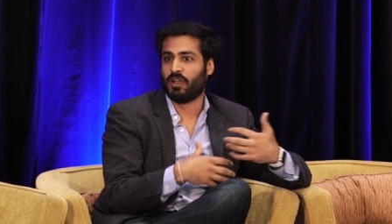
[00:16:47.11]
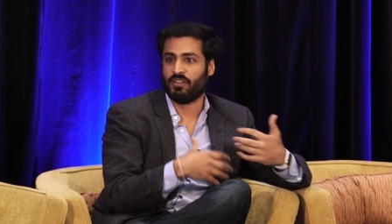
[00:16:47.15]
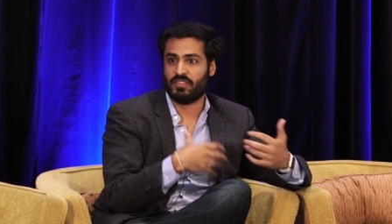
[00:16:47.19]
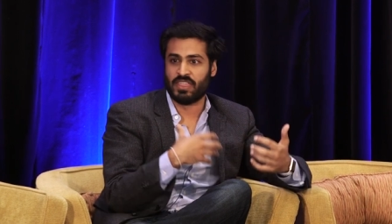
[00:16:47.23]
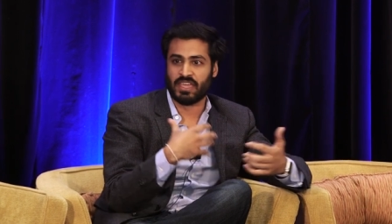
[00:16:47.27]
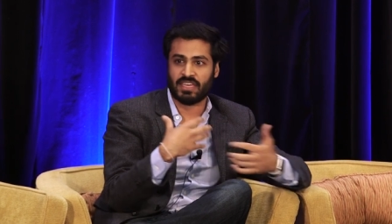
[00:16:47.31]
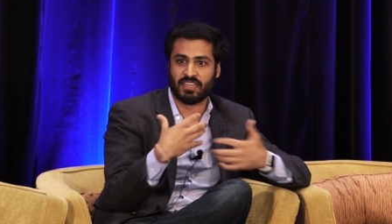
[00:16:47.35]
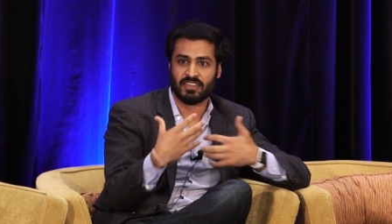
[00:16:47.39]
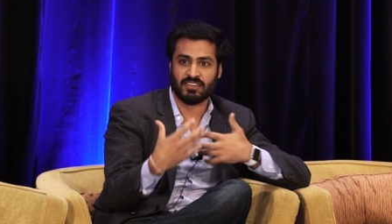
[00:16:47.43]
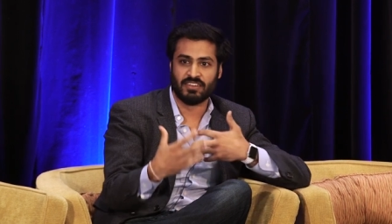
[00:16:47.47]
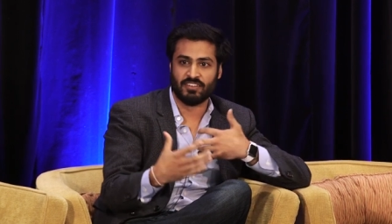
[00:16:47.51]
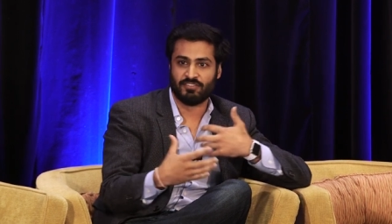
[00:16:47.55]
where
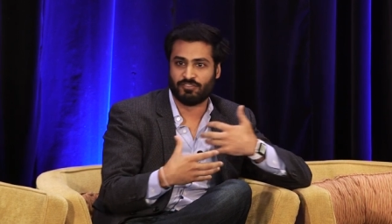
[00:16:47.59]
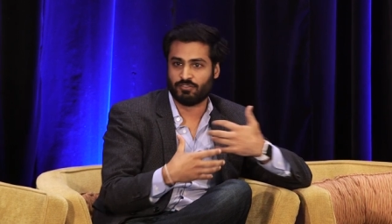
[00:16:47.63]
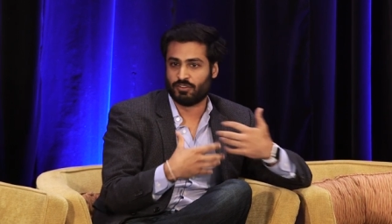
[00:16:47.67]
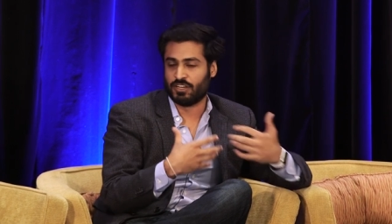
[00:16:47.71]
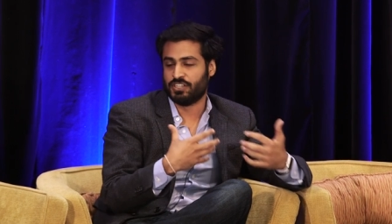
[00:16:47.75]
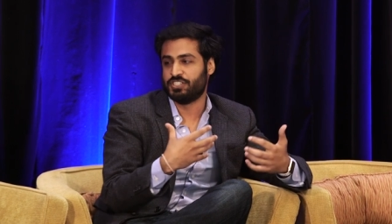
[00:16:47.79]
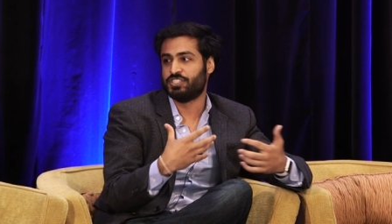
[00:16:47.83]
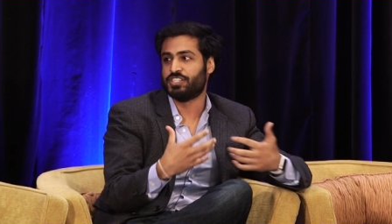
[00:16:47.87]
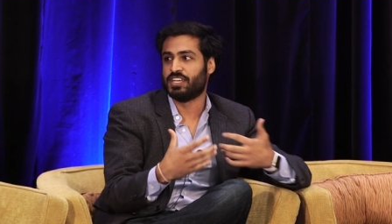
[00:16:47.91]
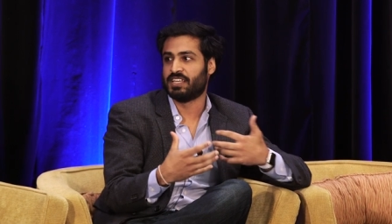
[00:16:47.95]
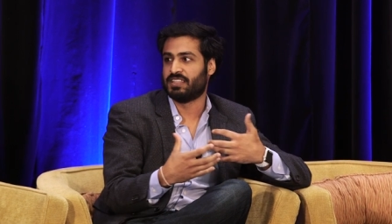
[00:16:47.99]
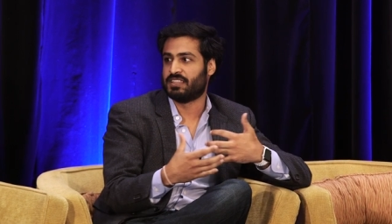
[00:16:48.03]
they can
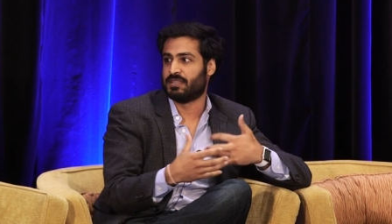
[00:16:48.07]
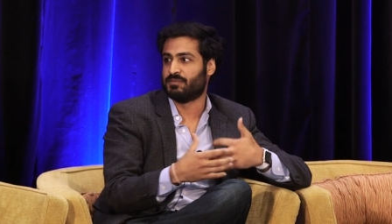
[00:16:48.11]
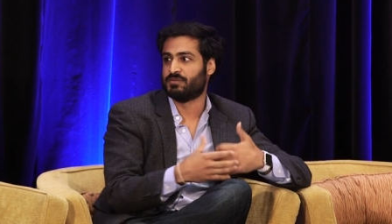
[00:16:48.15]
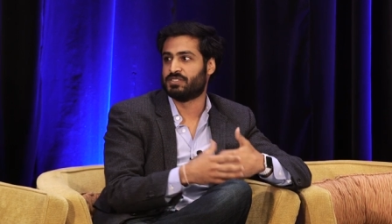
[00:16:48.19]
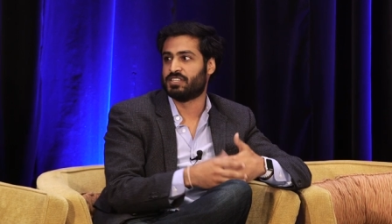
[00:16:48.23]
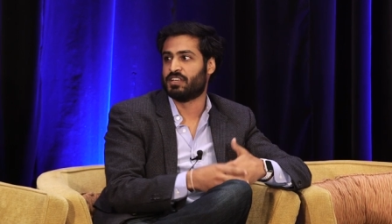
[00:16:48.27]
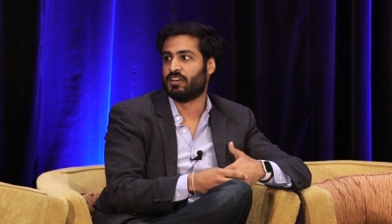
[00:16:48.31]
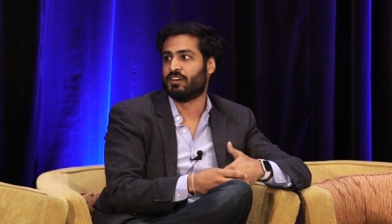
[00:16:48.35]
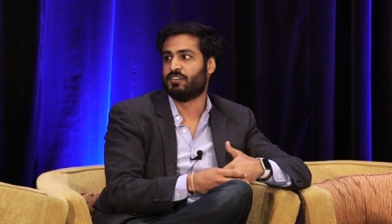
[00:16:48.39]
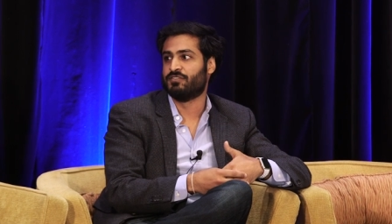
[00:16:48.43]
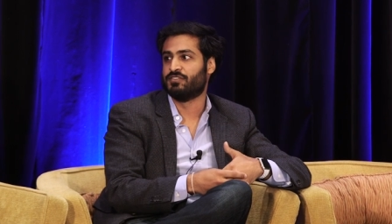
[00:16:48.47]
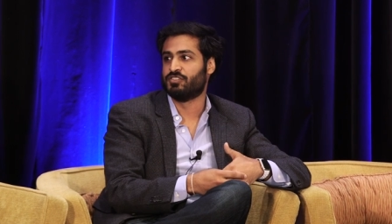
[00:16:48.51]
differentiate
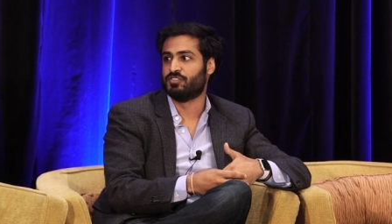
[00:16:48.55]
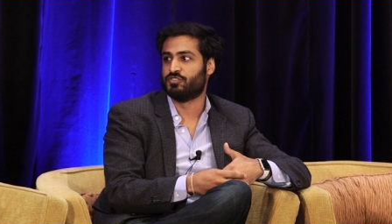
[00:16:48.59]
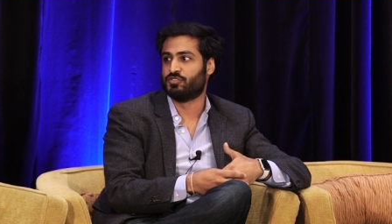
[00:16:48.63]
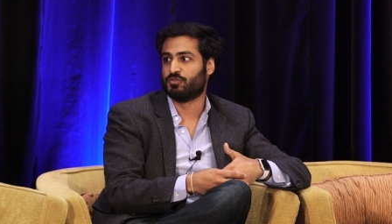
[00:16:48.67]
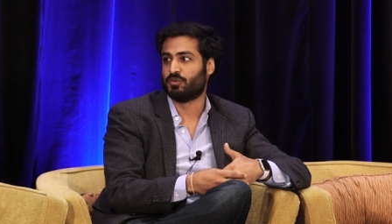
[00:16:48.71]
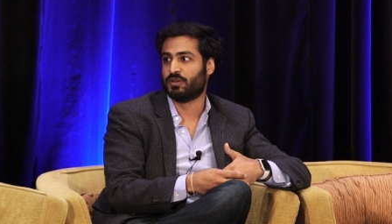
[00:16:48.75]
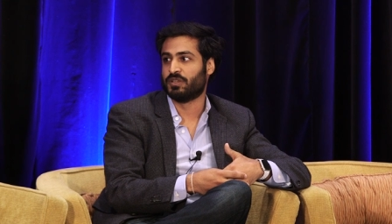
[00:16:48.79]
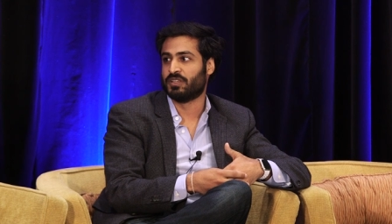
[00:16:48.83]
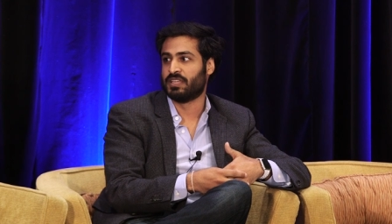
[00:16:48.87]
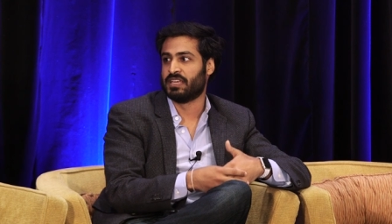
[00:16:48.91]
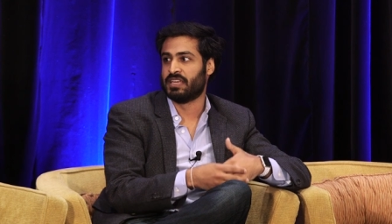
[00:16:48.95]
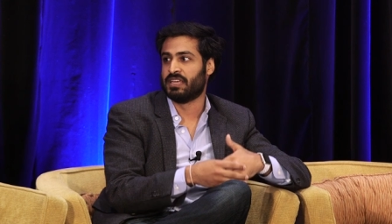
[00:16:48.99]
themselves,
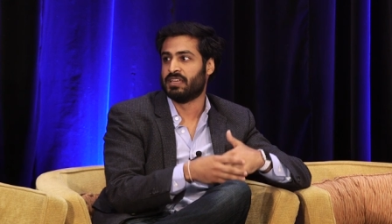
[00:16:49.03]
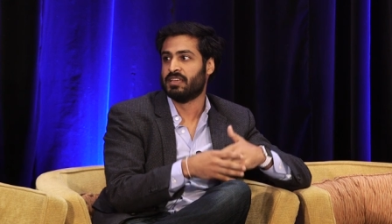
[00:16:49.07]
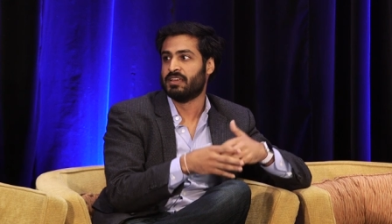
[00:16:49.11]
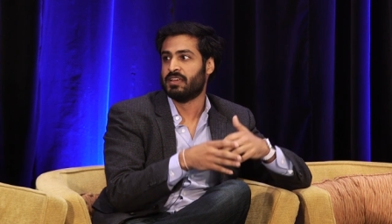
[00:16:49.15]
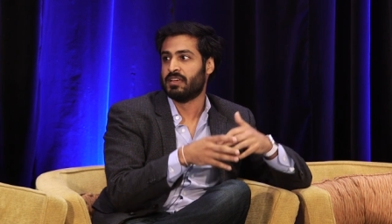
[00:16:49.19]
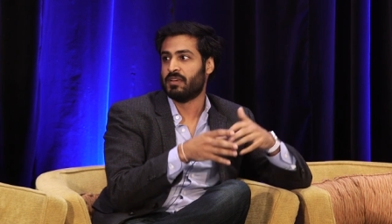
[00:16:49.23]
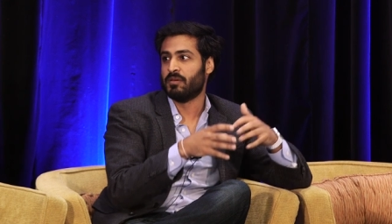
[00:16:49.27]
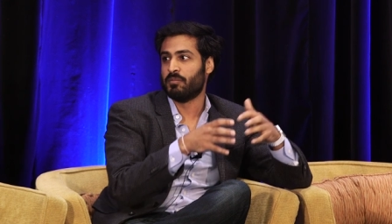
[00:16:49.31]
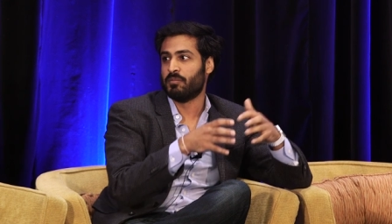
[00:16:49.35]
it's really